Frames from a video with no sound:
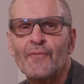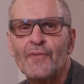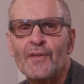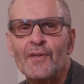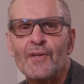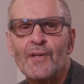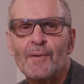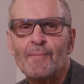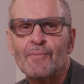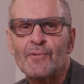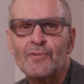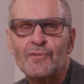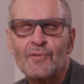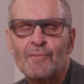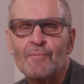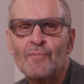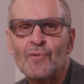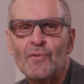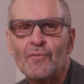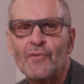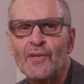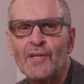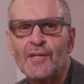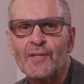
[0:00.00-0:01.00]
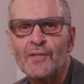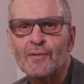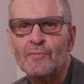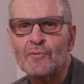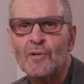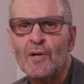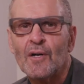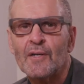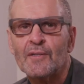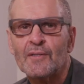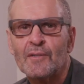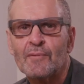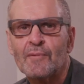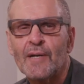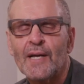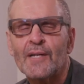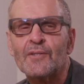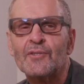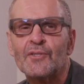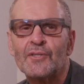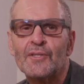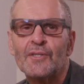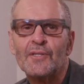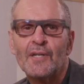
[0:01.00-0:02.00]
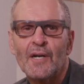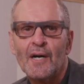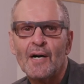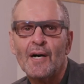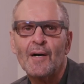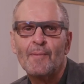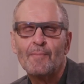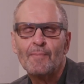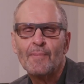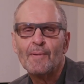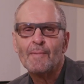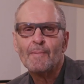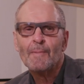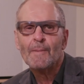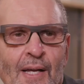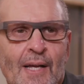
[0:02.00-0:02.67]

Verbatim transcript: the numbers are moving in the wrong direction up.